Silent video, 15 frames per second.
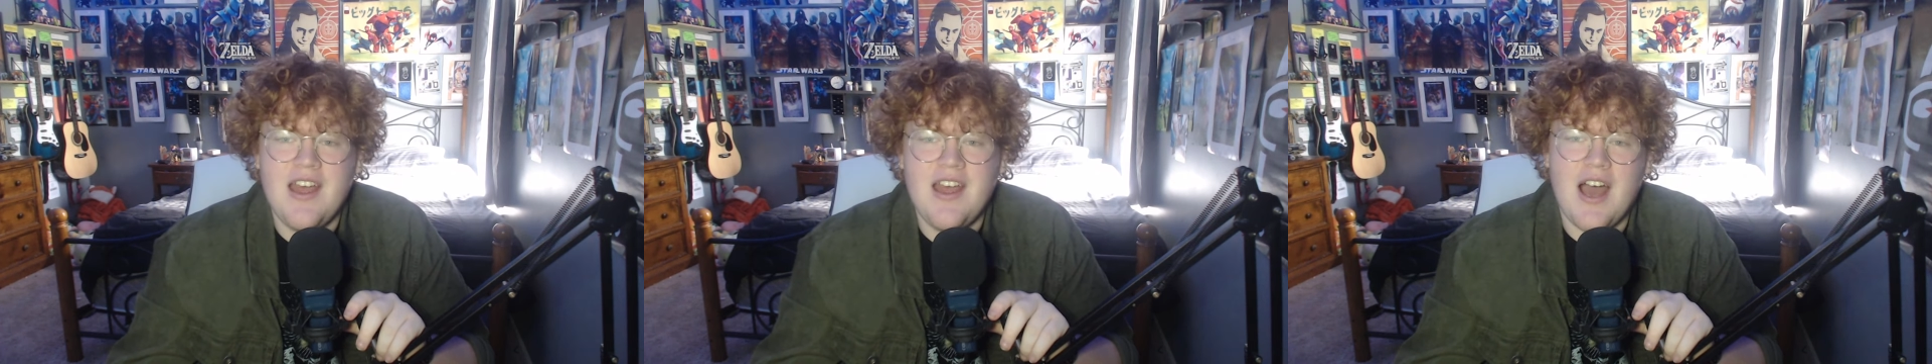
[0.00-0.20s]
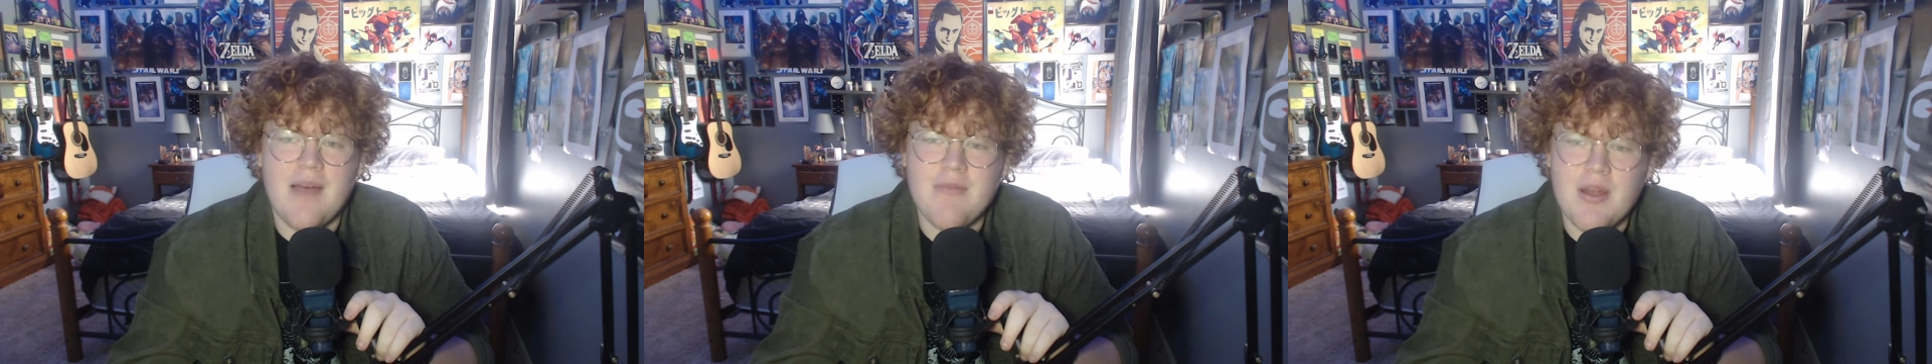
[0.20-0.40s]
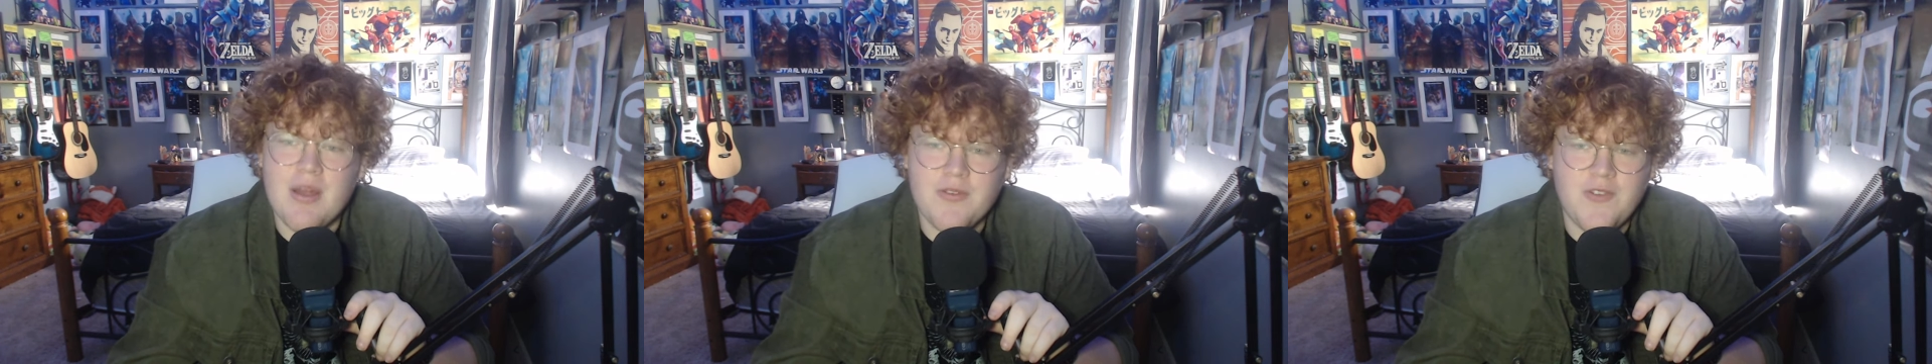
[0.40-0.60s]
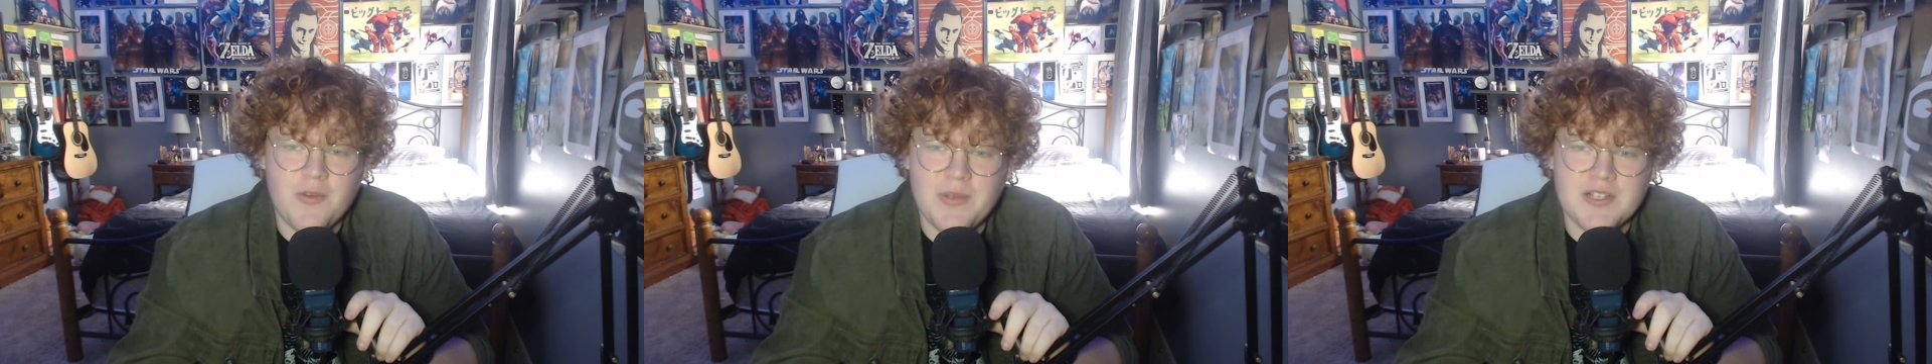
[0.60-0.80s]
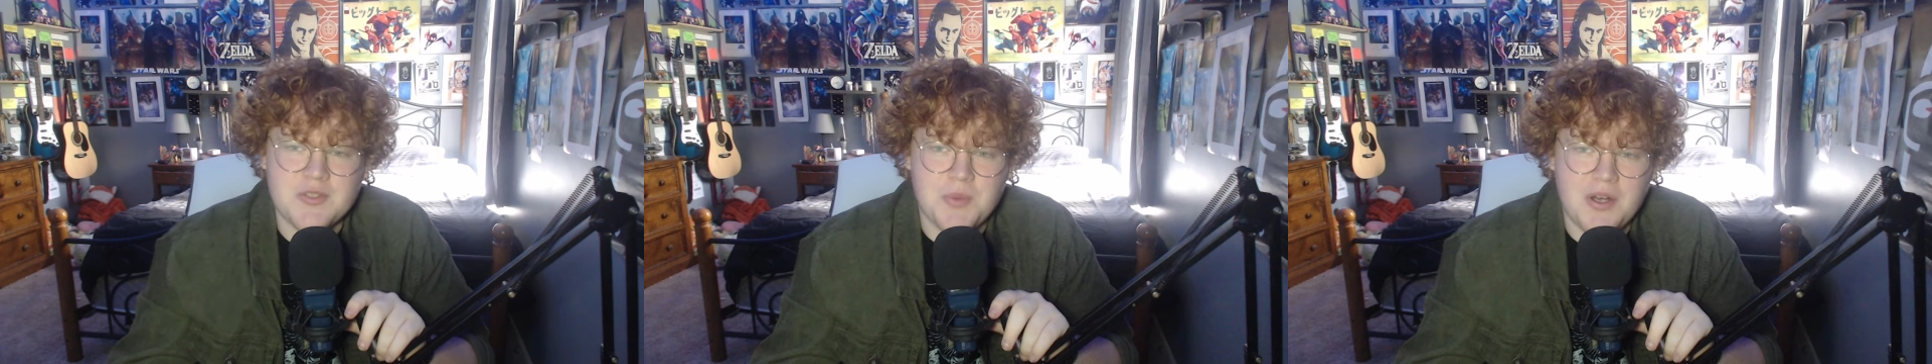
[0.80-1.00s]
I'm not
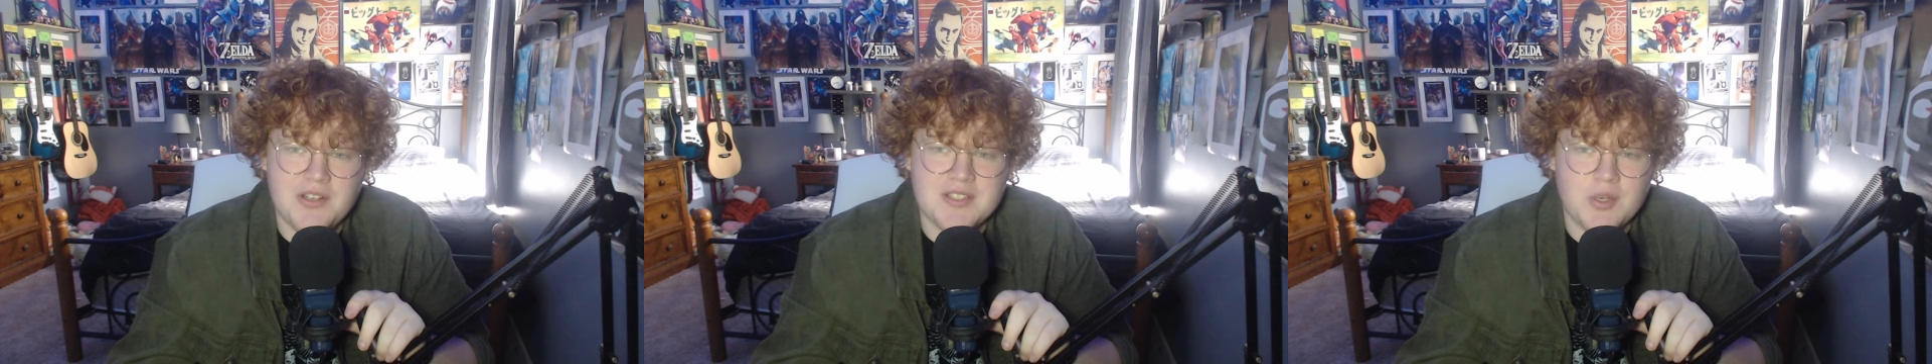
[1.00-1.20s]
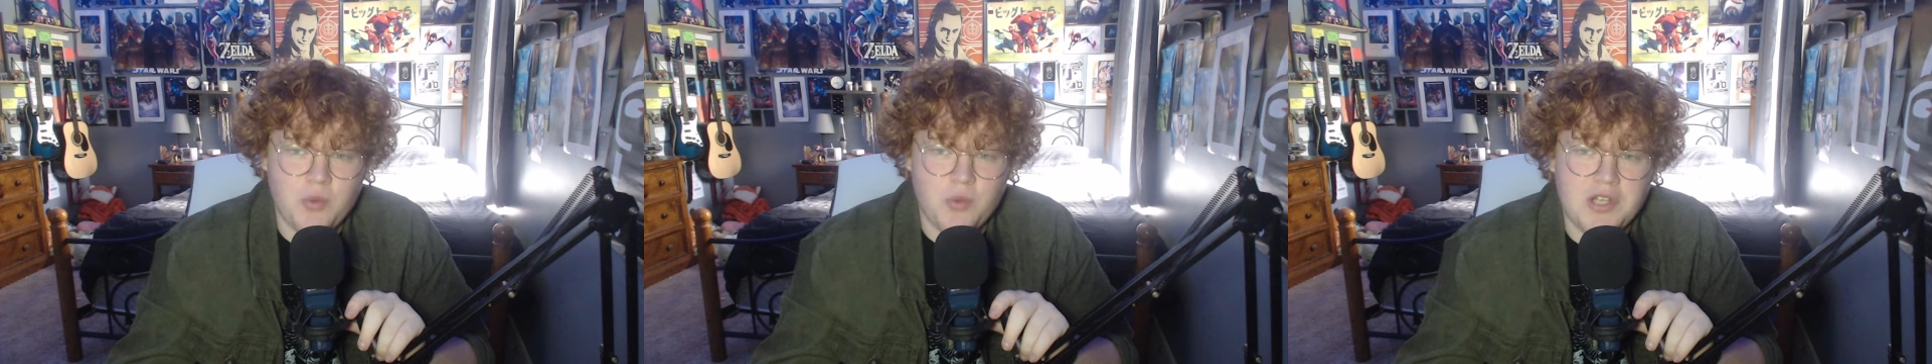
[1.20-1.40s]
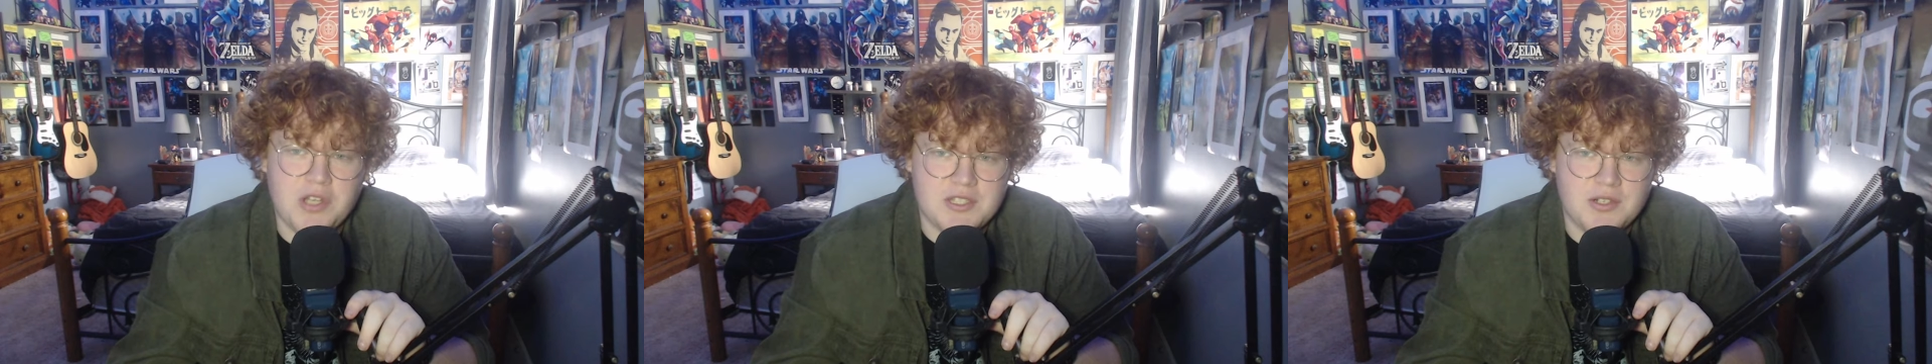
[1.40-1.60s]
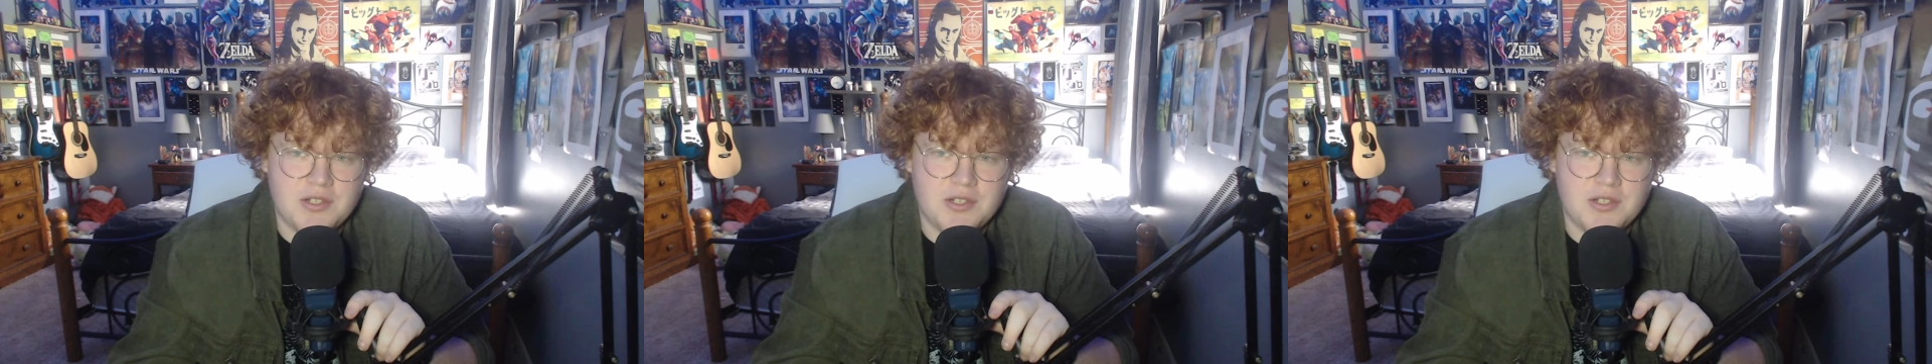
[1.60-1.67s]
performing as well as I want to.